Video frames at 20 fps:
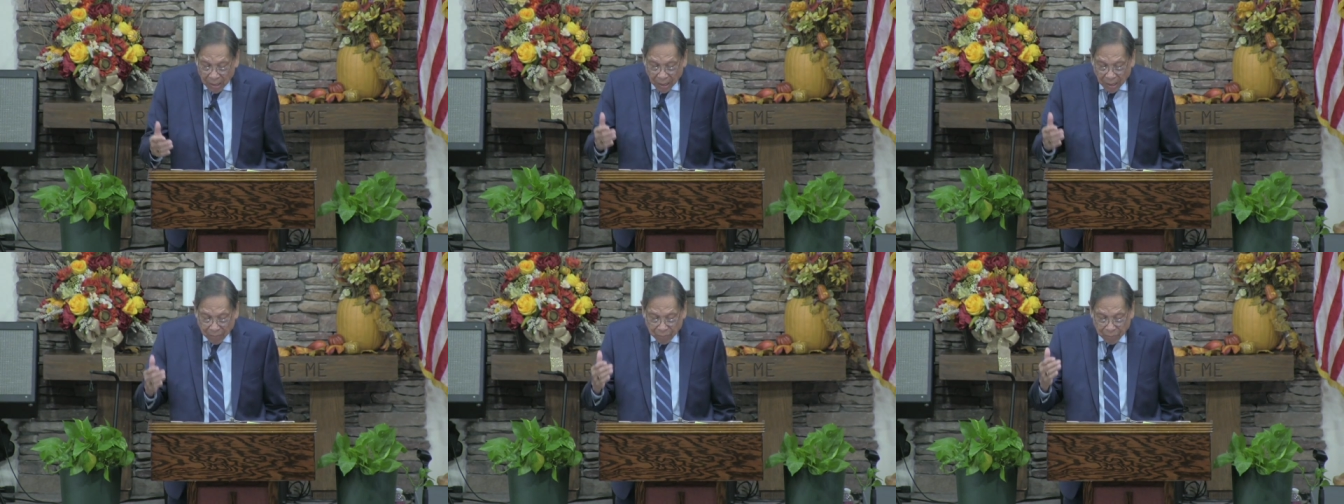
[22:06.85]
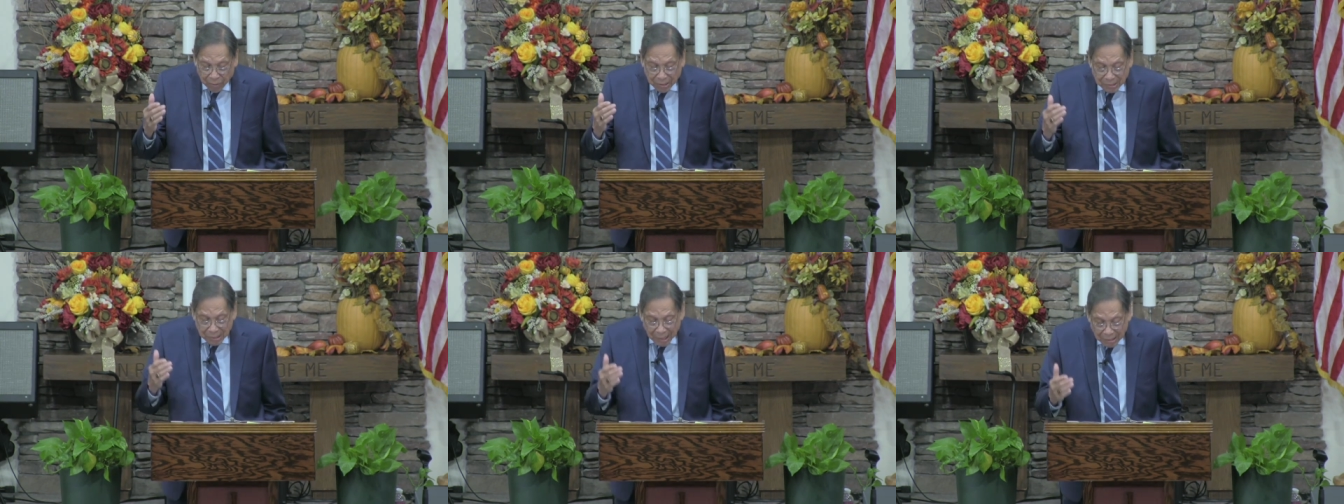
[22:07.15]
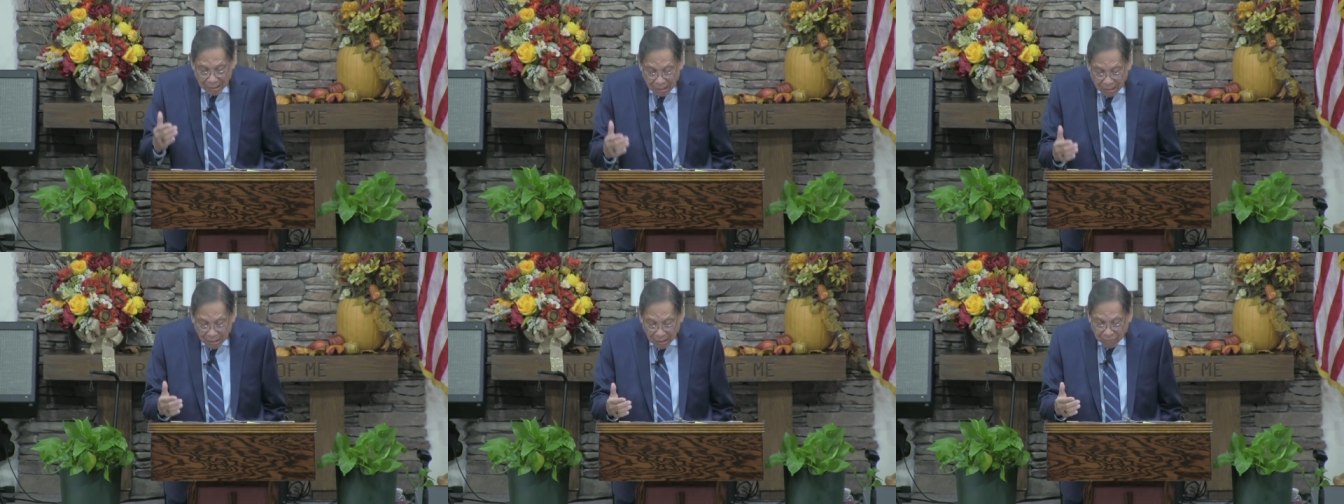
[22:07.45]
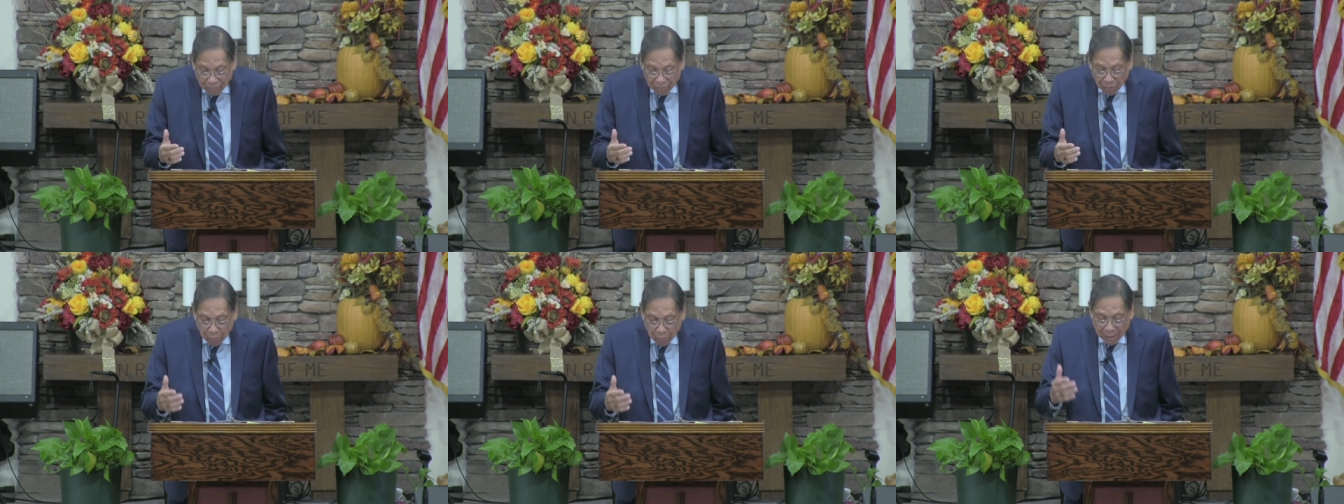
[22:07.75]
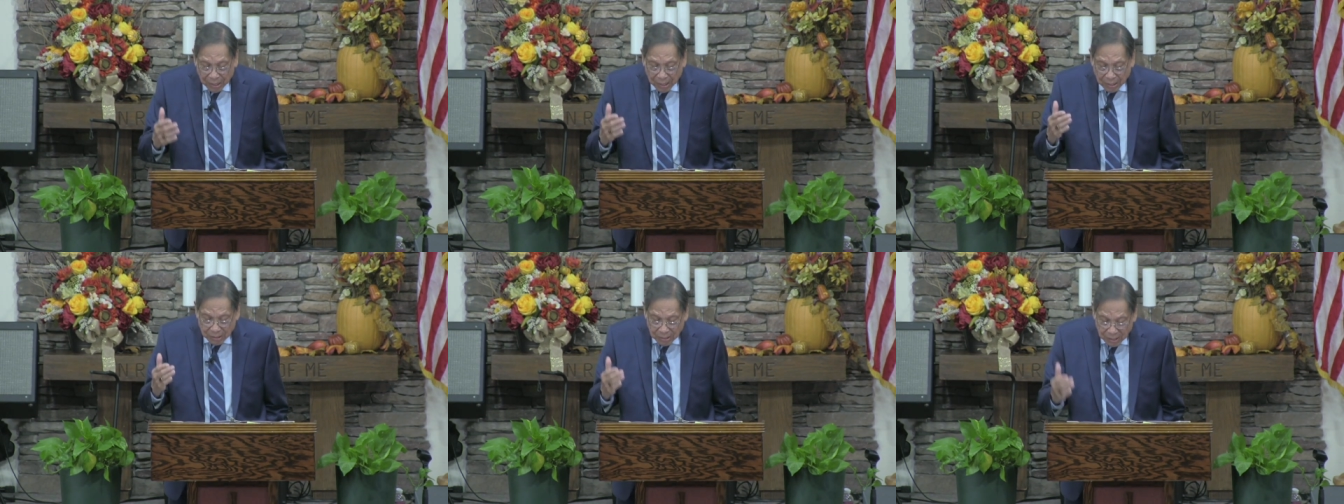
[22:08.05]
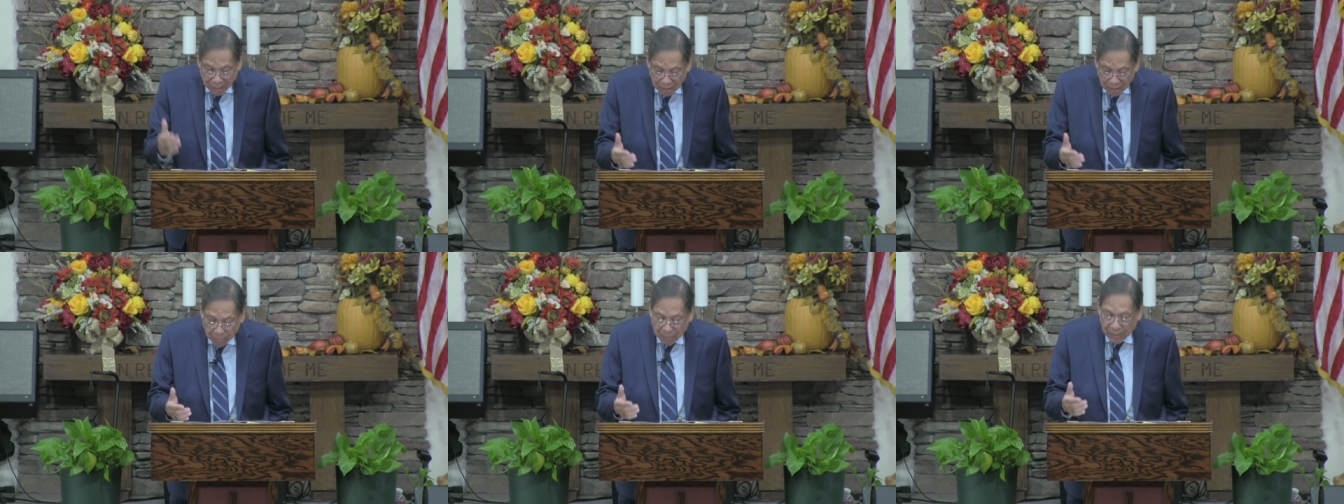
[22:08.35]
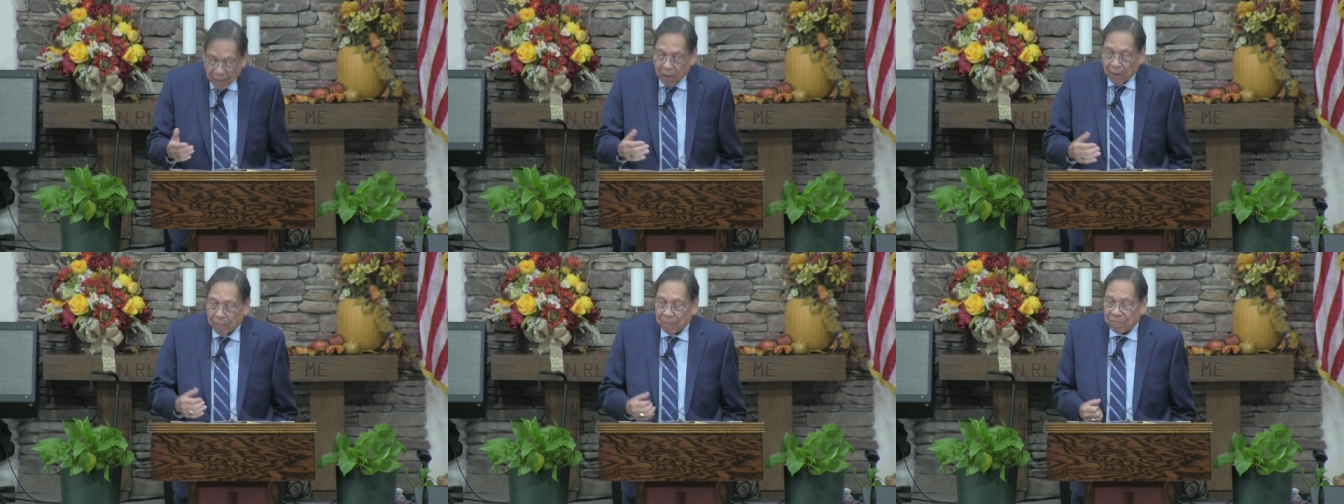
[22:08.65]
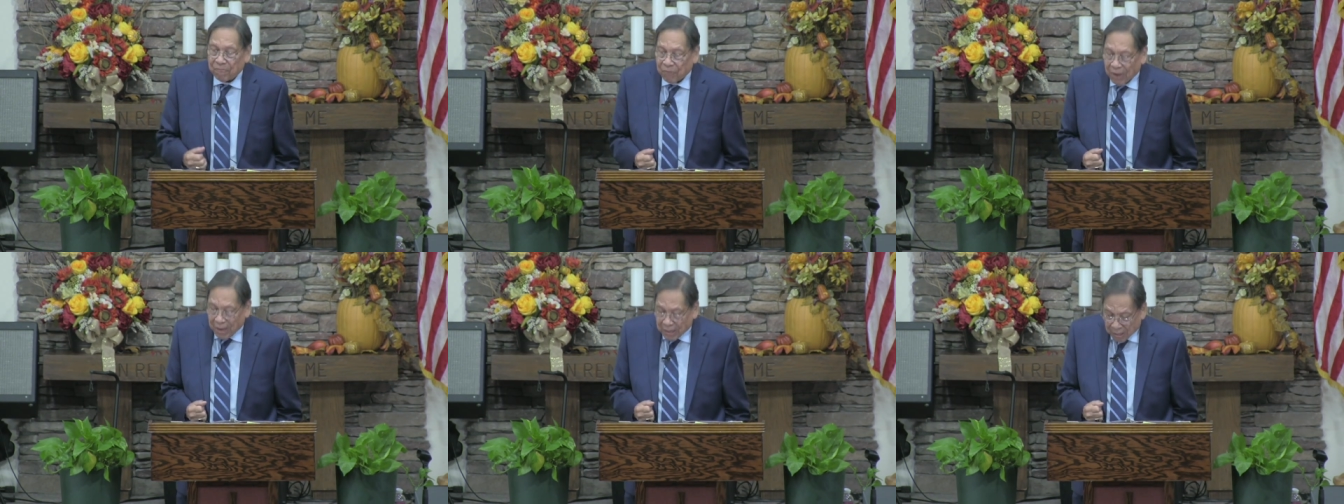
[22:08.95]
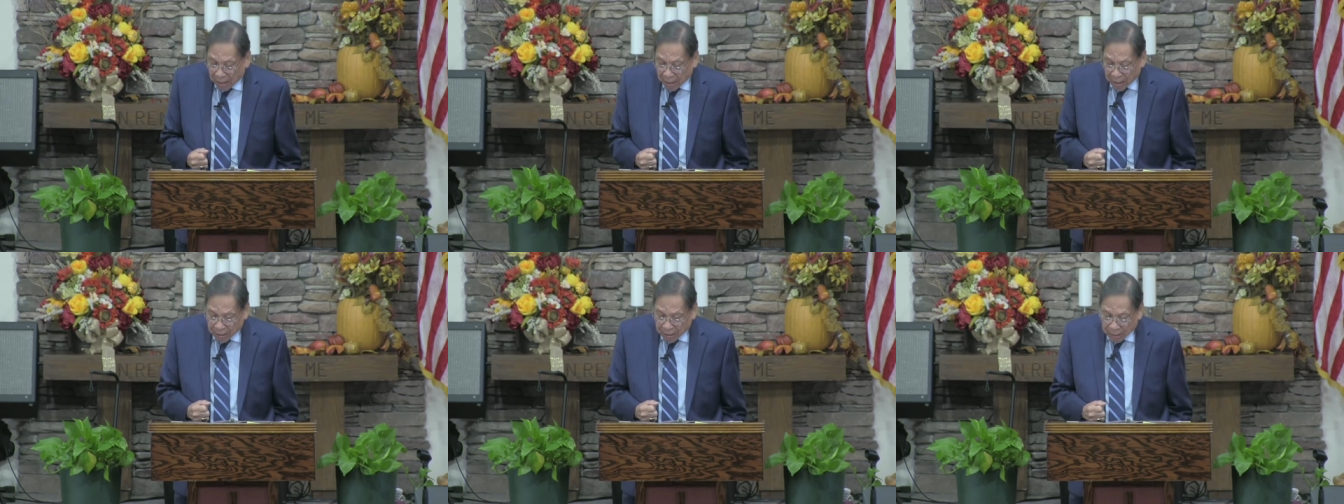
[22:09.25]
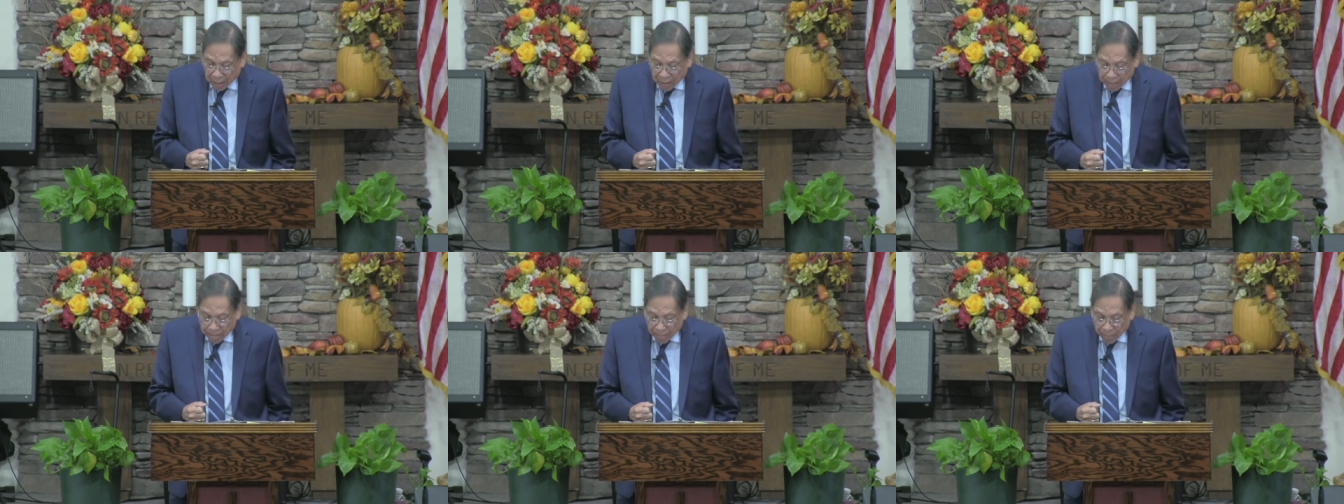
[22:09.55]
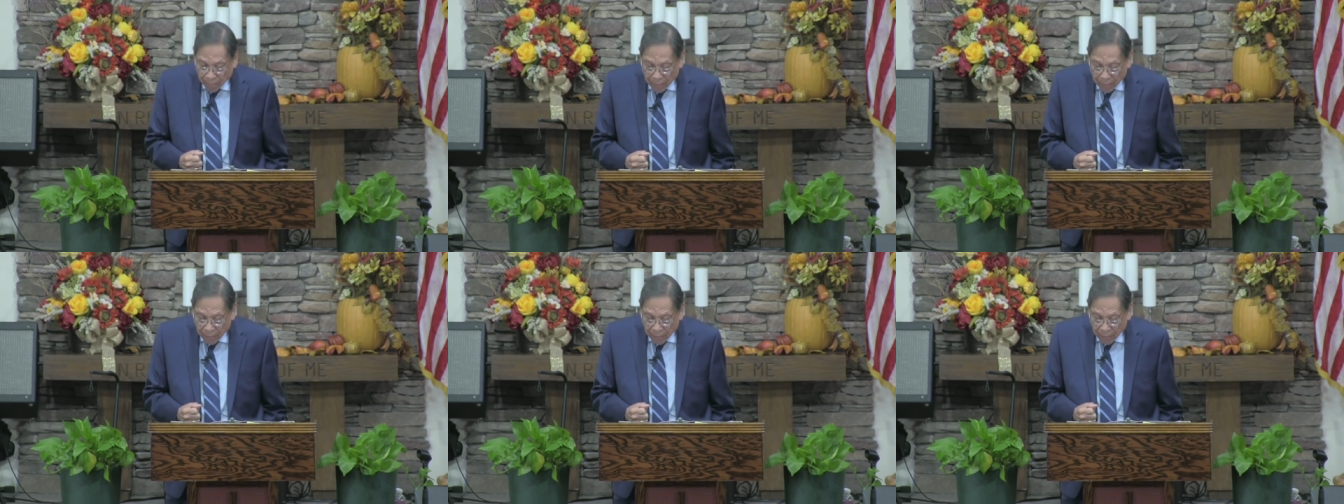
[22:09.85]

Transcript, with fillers: if we are not careful, we can tend to become faint hearted.